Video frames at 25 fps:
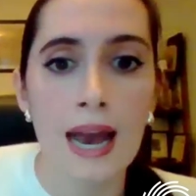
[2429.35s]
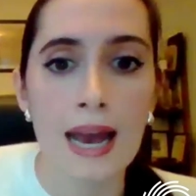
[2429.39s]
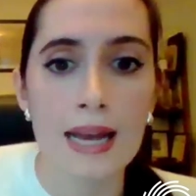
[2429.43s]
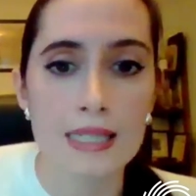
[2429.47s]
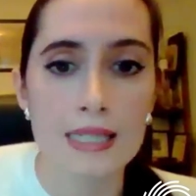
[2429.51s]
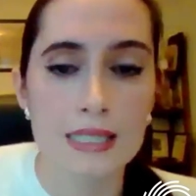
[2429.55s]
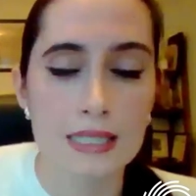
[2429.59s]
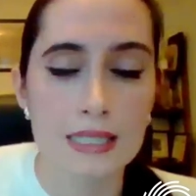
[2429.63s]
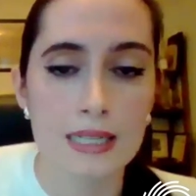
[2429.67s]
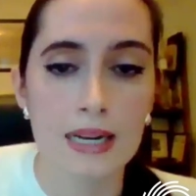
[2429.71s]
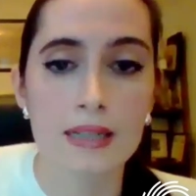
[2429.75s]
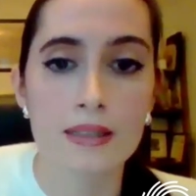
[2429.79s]

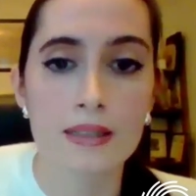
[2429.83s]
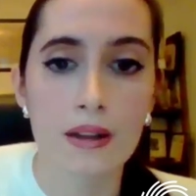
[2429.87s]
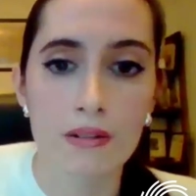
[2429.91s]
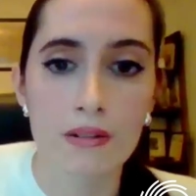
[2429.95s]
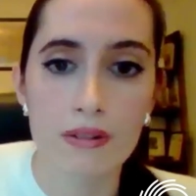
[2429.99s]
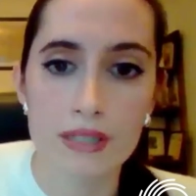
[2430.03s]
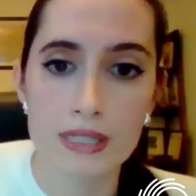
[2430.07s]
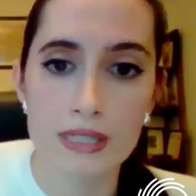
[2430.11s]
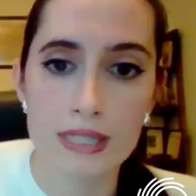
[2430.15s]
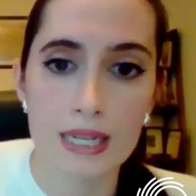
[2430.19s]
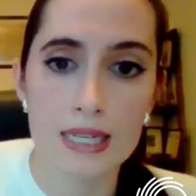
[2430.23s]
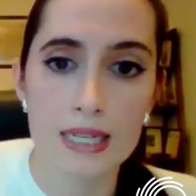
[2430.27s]
and
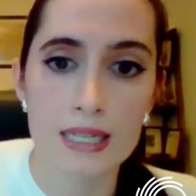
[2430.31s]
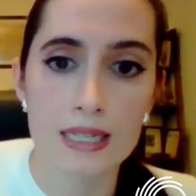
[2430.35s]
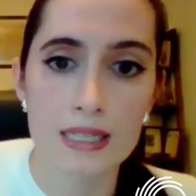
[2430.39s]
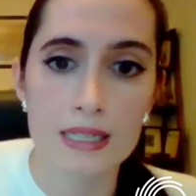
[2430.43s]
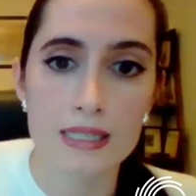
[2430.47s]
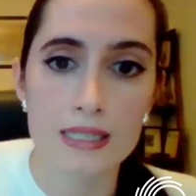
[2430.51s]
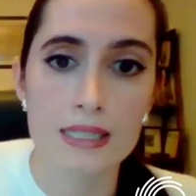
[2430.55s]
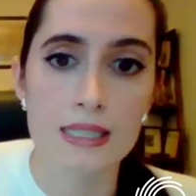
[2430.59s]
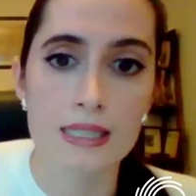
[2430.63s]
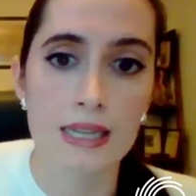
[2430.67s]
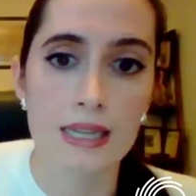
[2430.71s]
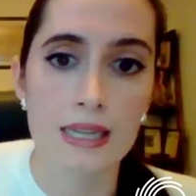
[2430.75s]
strengthen
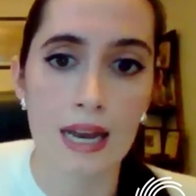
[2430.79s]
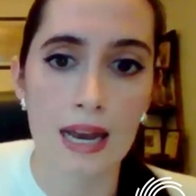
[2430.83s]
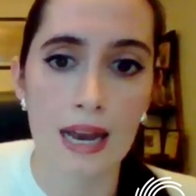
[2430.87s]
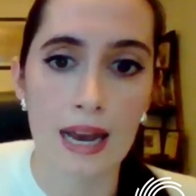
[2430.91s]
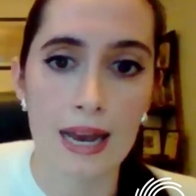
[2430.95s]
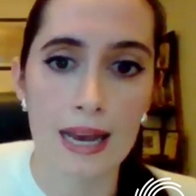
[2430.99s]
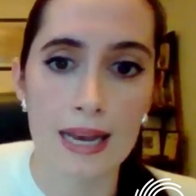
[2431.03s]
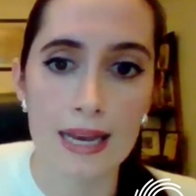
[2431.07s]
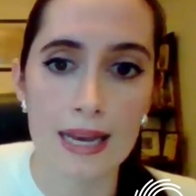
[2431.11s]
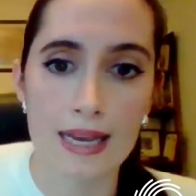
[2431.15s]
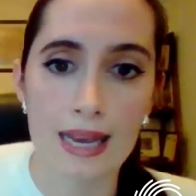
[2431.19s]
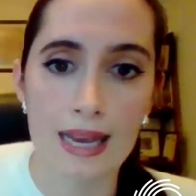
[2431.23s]
resilience
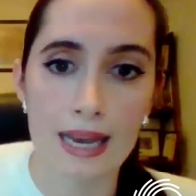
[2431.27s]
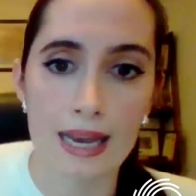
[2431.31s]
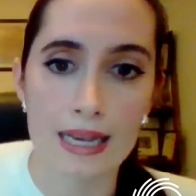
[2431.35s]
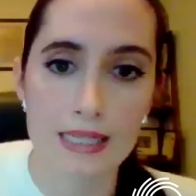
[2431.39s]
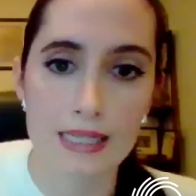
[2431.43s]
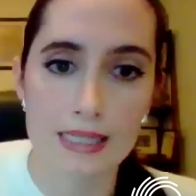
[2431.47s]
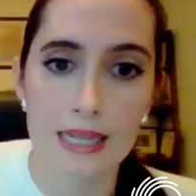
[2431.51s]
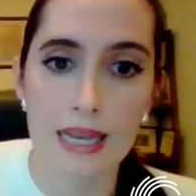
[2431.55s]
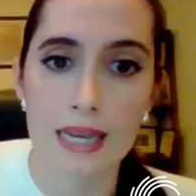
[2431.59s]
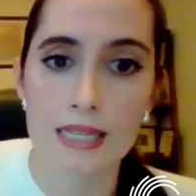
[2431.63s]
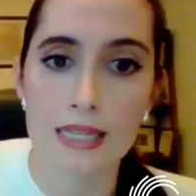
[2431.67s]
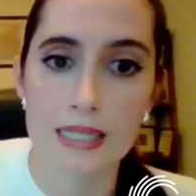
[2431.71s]

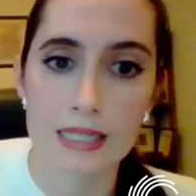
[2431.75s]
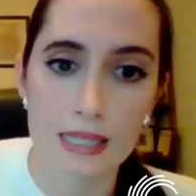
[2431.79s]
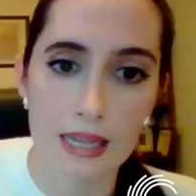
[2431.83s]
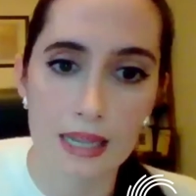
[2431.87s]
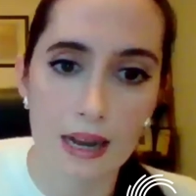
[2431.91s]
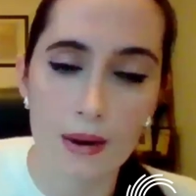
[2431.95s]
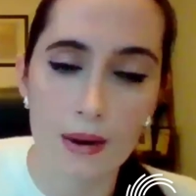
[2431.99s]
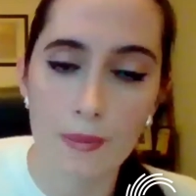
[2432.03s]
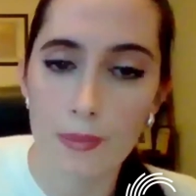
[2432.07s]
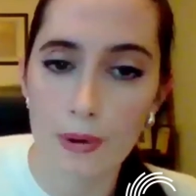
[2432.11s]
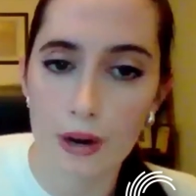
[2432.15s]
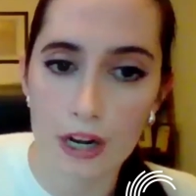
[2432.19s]
against
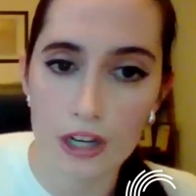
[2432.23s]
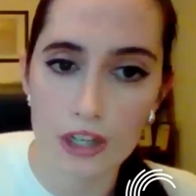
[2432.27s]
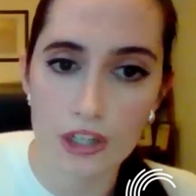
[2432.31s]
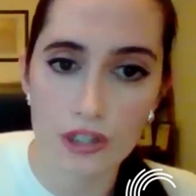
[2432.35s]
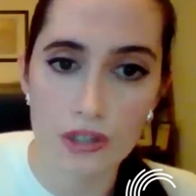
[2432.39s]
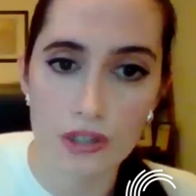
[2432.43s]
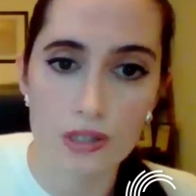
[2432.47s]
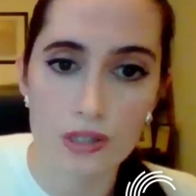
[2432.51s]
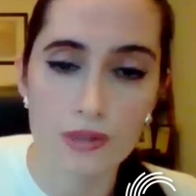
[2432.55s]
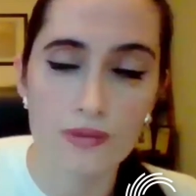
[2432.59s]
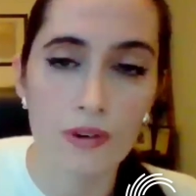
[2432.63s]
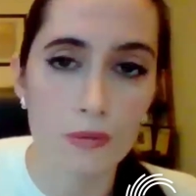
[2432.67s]
external
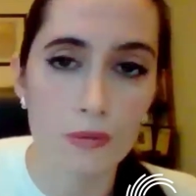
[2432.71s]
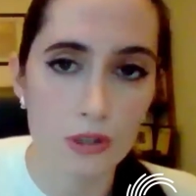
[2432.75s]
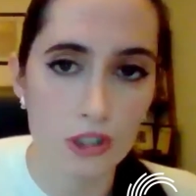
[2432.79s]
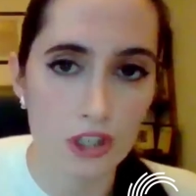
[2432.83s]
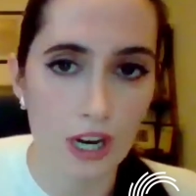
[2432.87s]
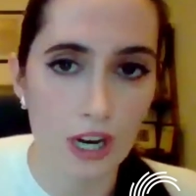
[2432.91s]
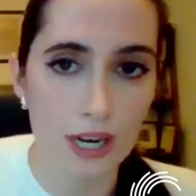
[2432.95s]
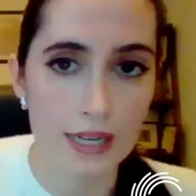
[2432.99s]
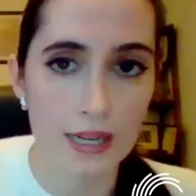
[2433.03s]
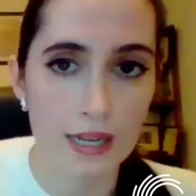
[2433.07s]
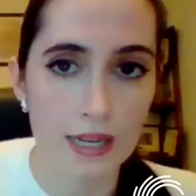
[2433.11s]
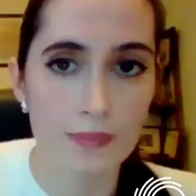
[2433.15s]
pressures from
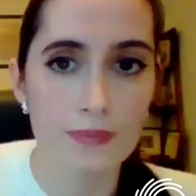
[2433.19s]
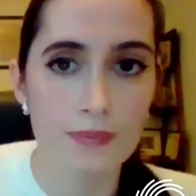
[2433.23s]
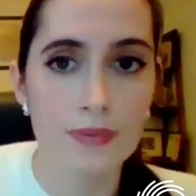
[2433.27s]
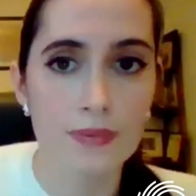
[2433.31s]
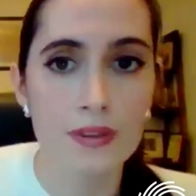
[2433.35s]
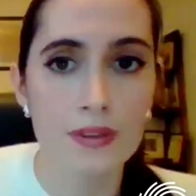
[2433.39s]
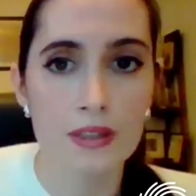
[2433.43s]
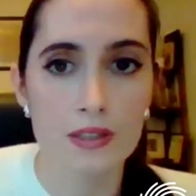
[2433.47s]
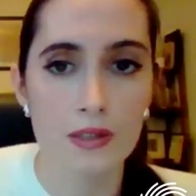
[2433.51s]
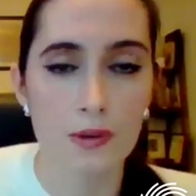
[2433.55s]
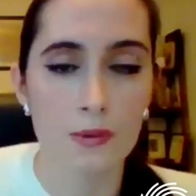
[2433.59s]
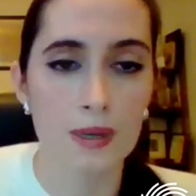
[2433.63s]
China.
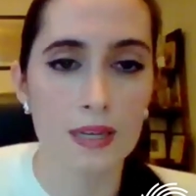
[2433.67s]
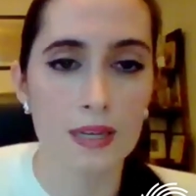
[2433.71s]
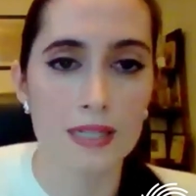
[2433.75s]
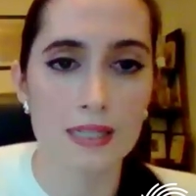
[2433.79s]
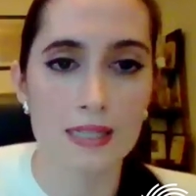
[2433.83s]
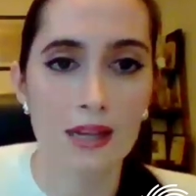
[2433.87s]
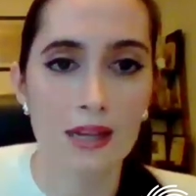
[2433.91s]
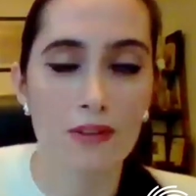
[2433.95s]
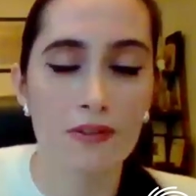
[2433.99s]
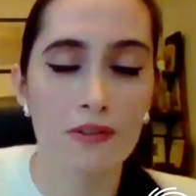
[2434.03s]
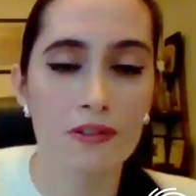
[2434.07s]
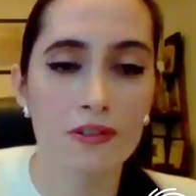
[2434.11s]
So we
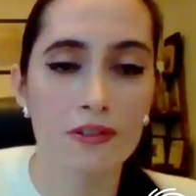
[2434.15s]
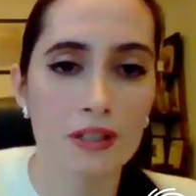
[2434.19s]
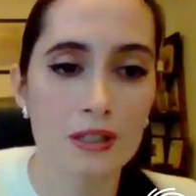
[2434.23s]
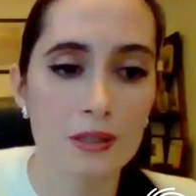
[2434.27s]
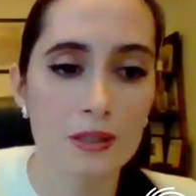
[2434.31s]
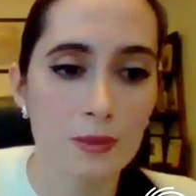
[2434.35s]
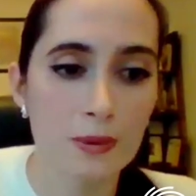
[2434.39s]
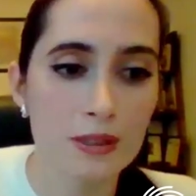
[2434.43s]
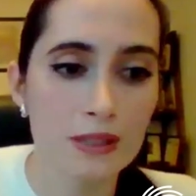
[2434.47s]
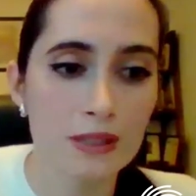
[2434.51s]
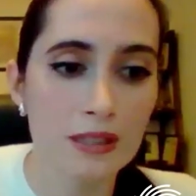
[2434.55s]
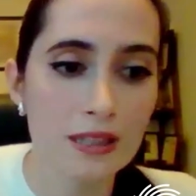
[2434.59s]
can start from
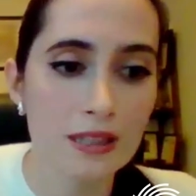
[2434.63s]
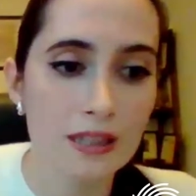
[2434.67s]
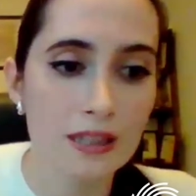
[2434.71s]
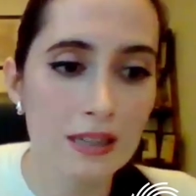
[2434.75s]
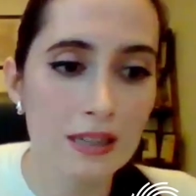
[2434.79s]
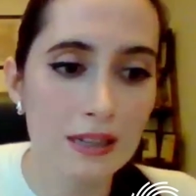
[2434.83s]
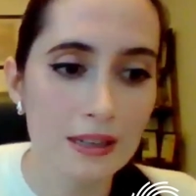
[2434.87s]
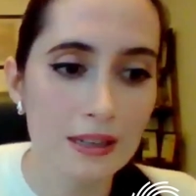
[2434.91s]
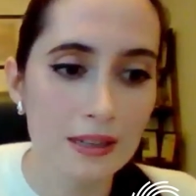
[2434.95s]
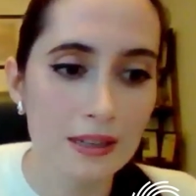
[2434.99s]
this one.